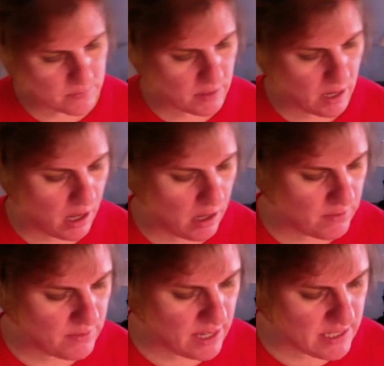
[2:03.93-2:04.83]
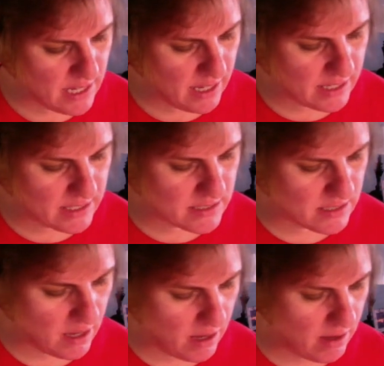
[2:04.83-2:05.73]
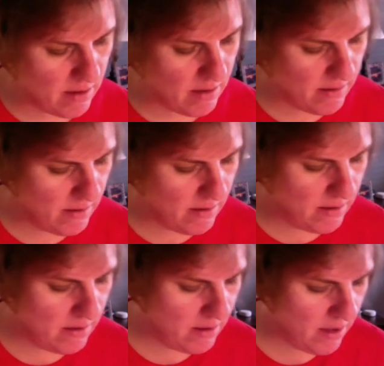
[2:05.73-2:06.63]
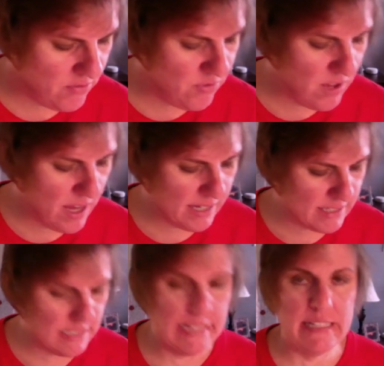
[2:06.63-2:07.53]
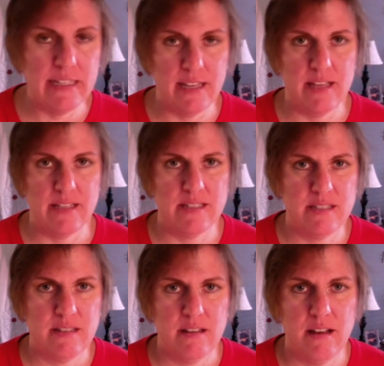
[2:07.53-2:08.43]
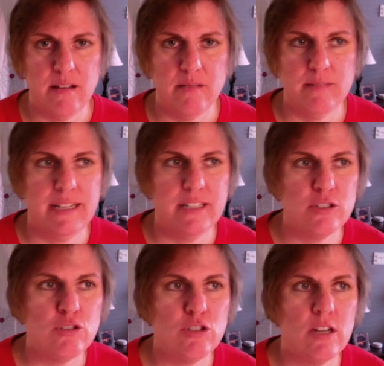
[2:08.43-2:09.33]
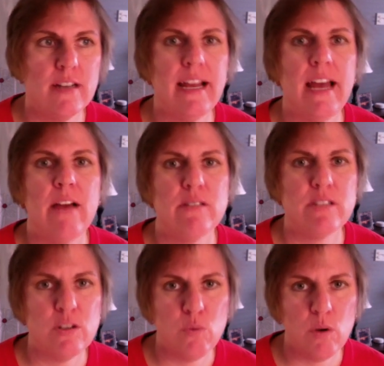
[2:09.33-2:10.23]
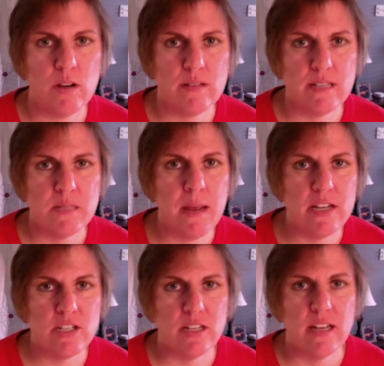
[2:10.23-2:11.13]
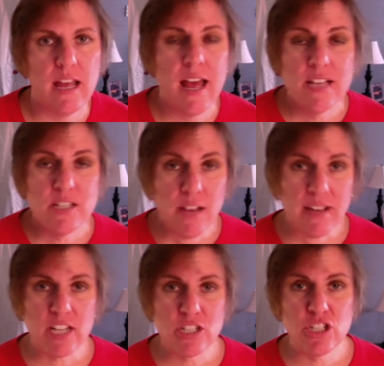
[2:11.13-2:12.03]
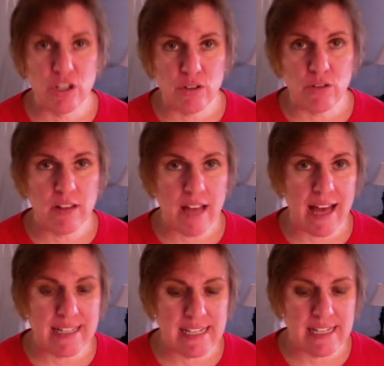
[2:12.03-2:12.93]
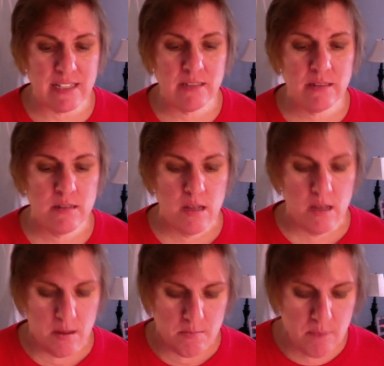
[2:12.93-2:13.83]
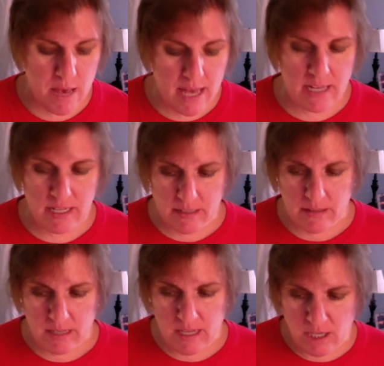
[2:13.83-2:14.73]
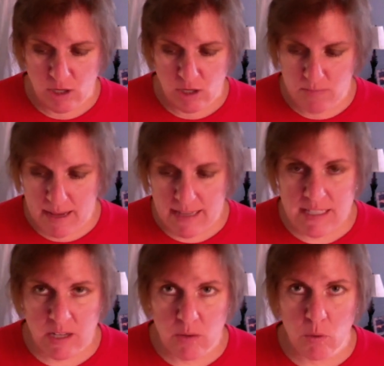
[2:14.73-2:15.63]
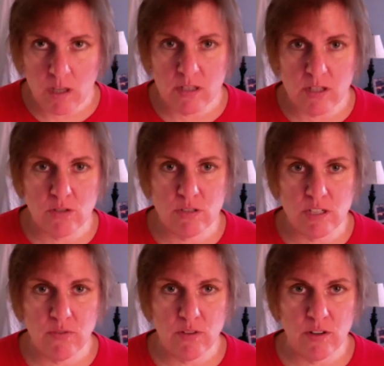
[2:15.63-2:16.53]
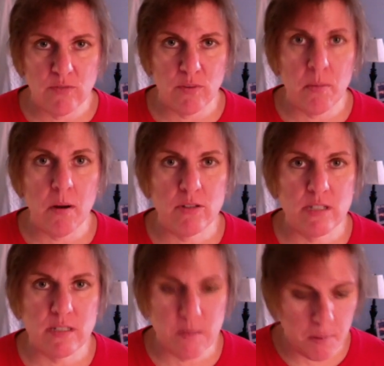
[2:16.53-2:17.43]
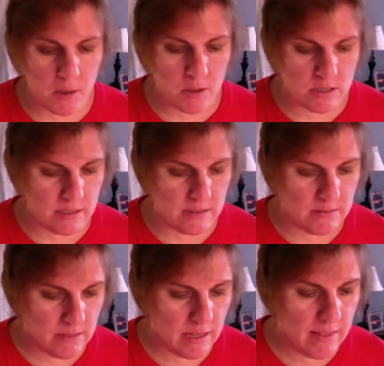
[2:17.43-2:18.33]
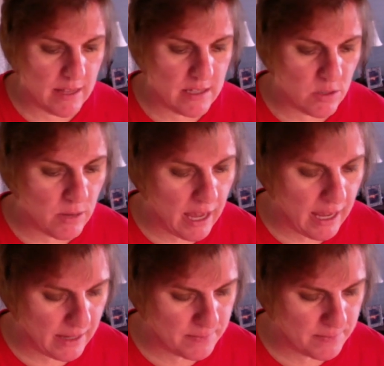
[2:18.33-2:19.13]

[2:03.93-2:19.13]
All of that takes effect in this, in your drug, how it's going to work on this patient. So I've got a general idea, but you may see it work a little different from person to person, and that's okay.